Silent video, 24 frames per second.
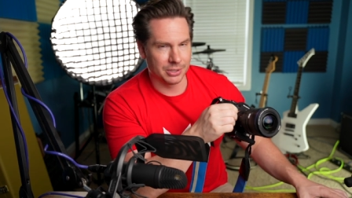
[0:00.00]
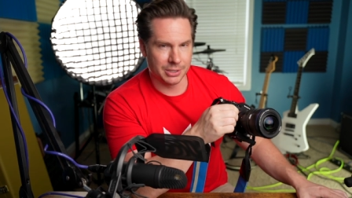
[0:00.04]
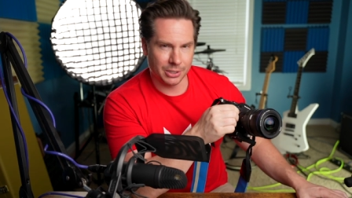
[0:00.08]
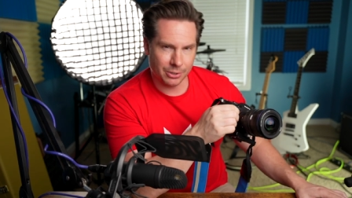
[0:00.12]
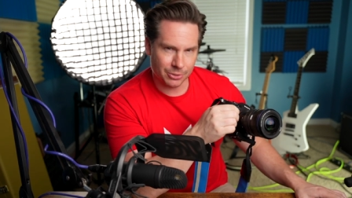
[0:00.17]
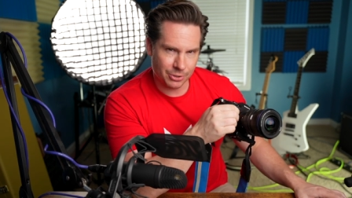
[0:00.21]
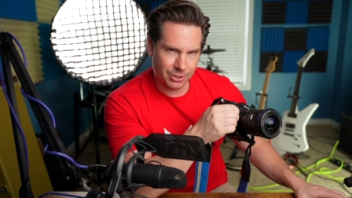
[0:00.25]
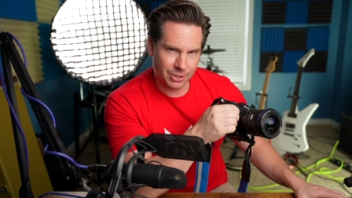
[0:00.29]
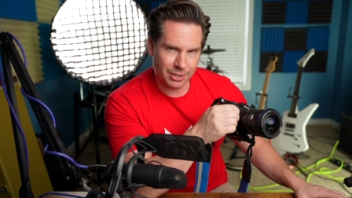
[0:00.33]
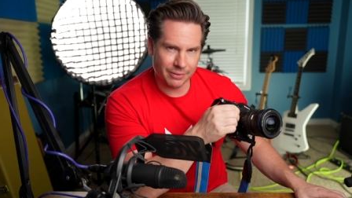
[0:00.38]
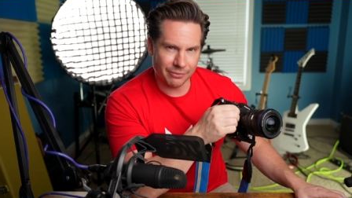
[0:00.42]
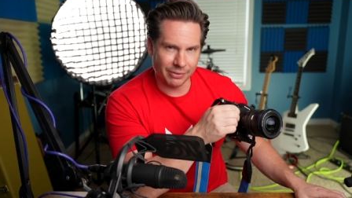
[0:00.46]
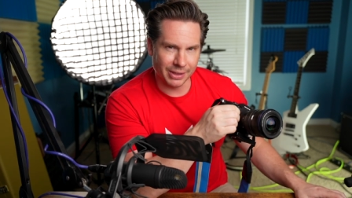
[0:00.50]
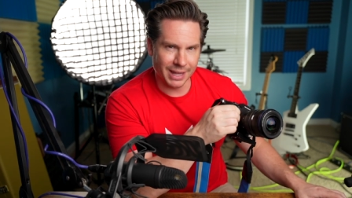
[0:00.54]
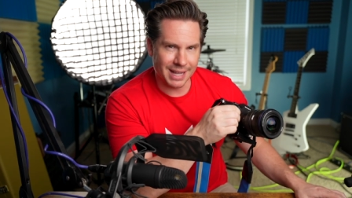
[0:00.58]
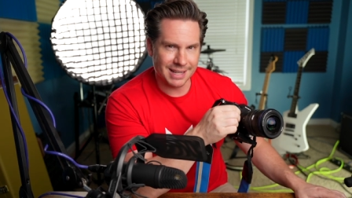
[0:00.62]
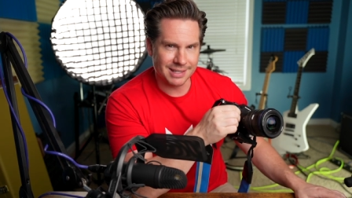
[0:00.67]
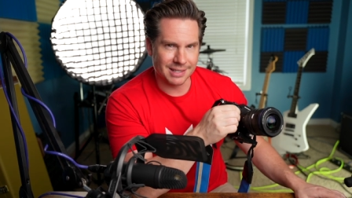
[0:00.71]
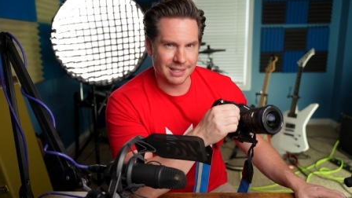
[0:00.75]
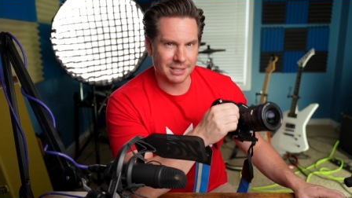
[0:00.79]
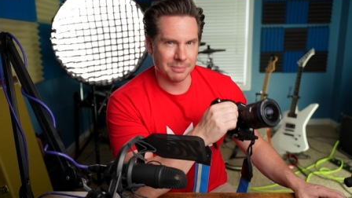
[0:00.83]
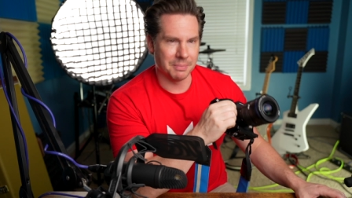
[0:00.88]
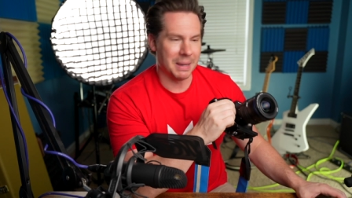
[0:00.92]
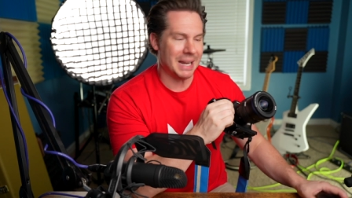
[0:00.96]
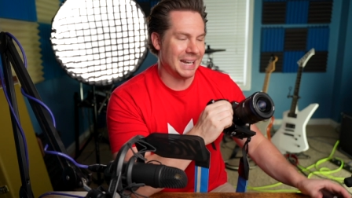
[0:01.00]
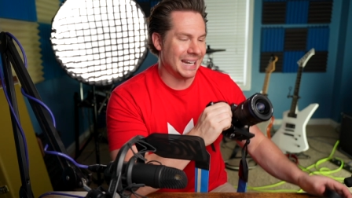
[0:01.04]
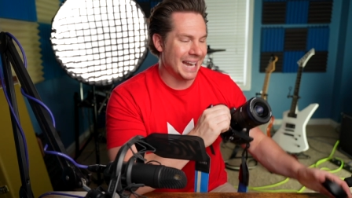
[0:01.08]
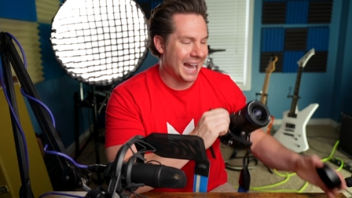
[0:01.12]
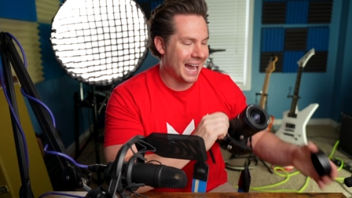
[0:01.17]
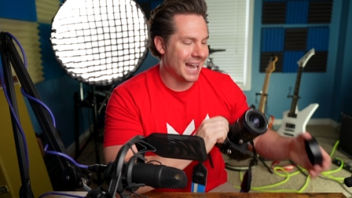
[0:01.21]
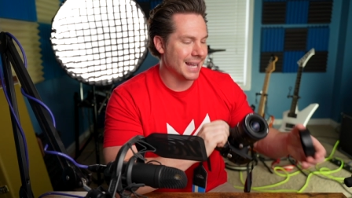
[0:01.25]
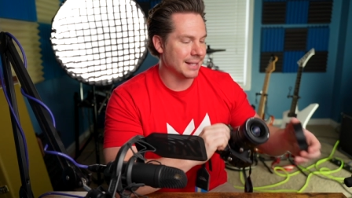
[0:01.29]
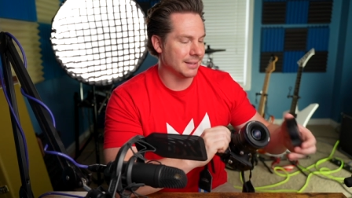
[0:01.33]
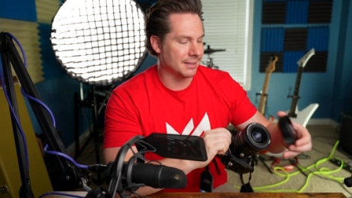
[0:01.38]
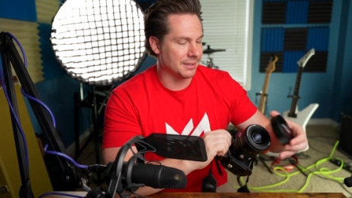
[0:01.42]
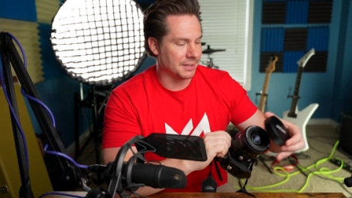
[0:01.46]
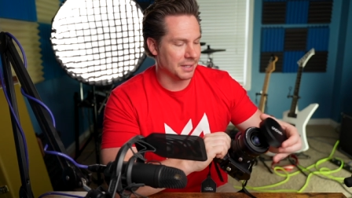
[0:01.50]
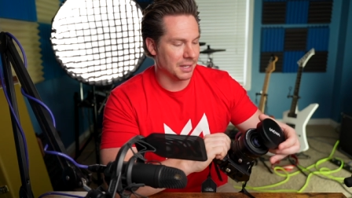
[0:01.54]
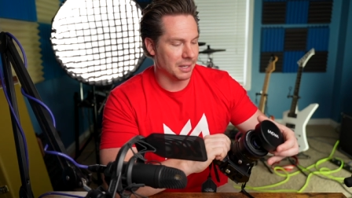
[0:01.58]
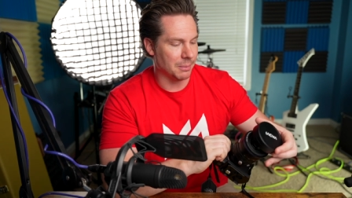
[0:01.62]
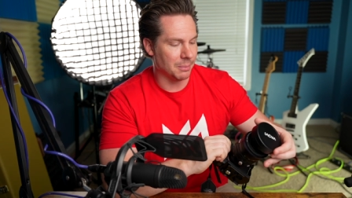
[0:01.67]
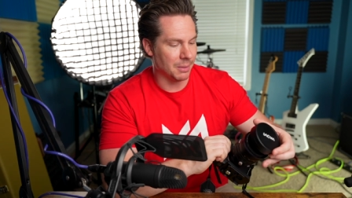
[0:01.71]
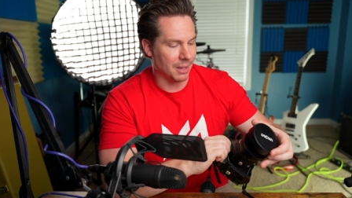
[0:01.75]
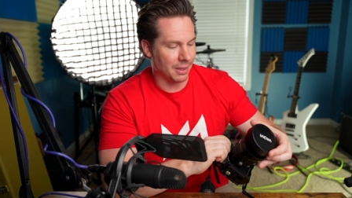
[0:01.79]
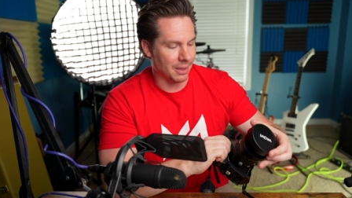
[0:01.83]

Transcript: tilt shift lenses may not seem